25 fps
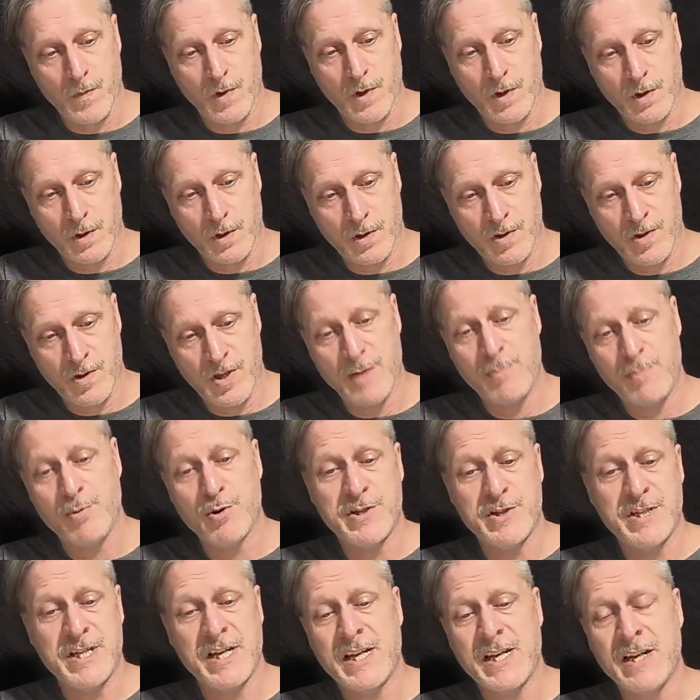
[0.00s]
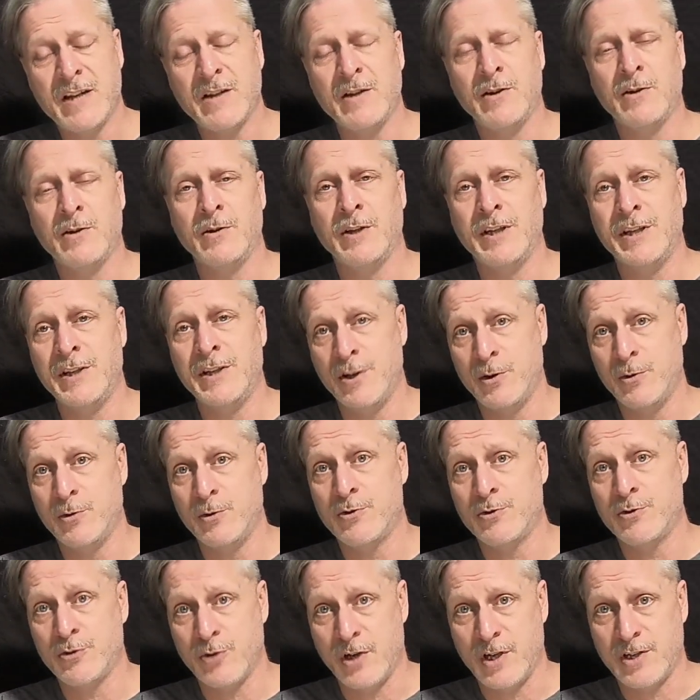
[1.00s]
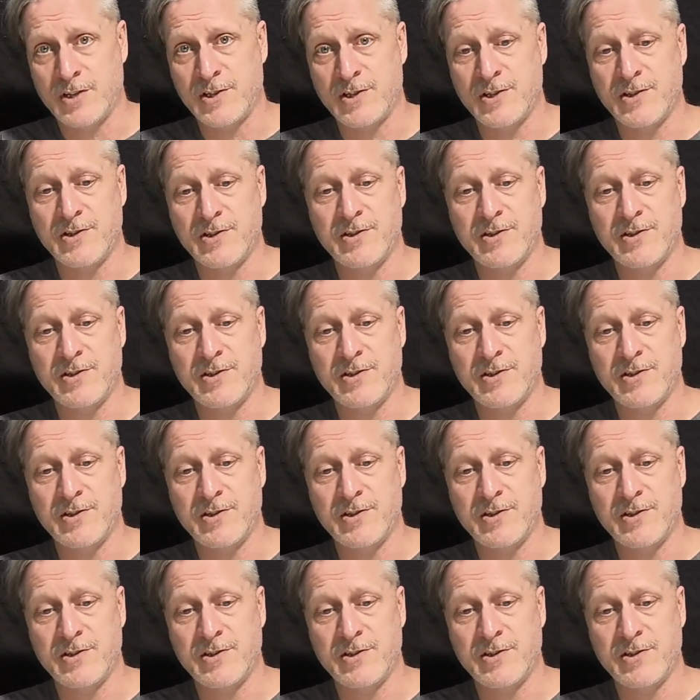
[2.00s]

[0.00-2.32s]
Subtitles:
They particularly don't trust